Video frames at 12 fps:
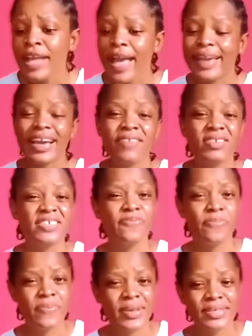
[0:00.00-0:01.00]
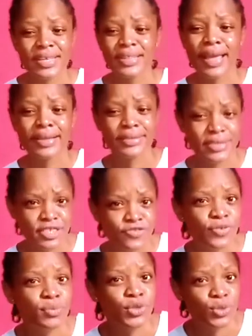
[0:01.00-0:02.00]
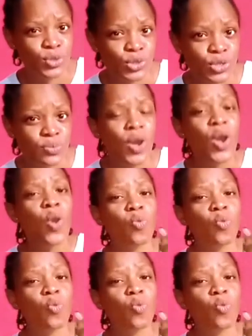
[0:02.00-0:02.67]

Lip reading: I can't receive presents like this from YouTube